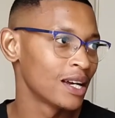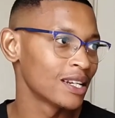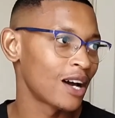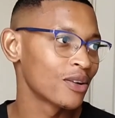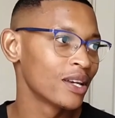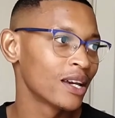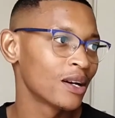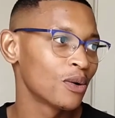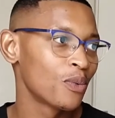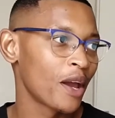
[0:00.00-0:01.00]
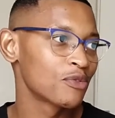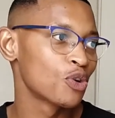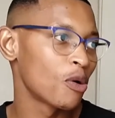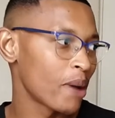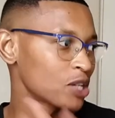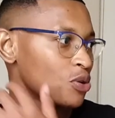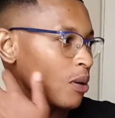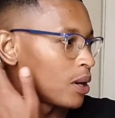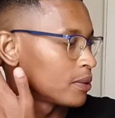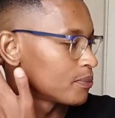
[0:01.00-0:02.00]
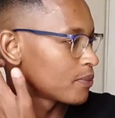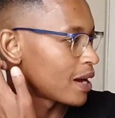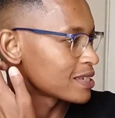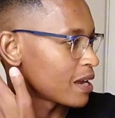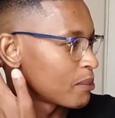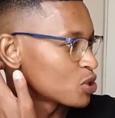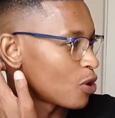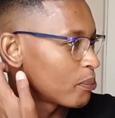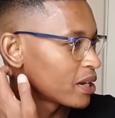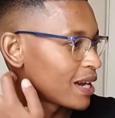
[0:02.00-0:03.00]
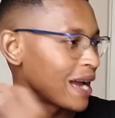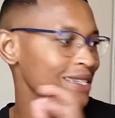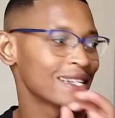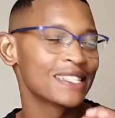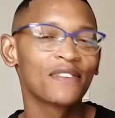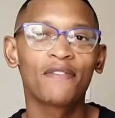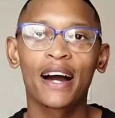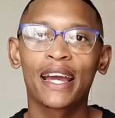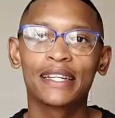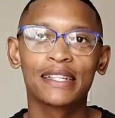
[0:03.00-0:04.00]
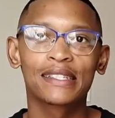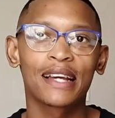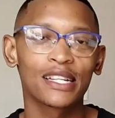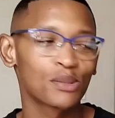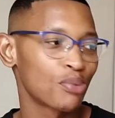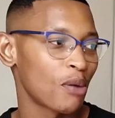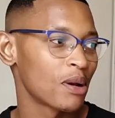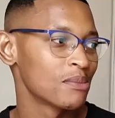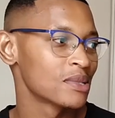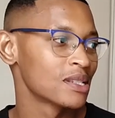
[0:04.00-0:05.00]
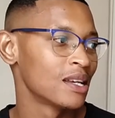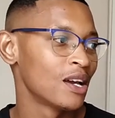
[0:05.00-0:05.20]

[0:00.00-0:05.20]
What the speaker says: Now here we have to go back to our assignment topic, identify and discuss problems